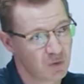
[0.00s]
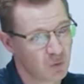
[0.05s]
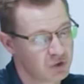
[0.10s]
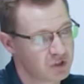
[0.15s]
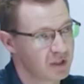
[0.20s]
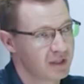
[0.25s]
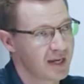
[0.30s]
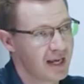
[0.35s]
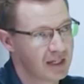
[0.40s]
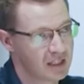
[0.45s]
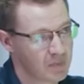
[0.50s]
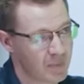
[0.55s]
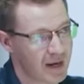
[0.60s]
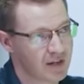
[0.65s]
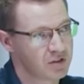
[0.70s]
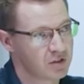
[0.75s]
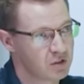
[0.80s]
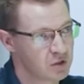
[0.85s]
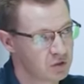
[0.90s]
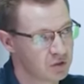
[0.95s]
which again
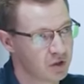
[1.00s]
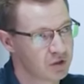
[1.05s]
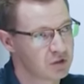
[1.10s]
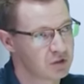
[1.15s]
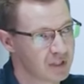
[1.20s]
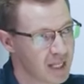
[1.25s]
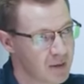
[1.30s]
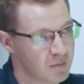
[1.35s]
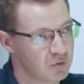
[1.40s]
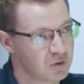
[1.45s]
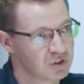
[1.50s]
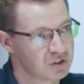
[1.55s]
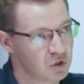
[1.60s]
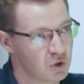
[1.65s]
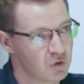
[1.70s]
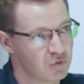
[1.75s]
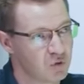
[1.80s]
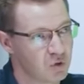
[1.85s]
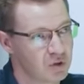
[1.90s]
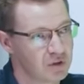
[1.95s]
depends on your label and
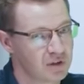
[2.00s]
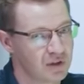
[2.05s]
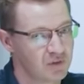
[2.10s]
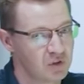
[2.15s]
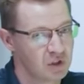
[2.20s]
so forth.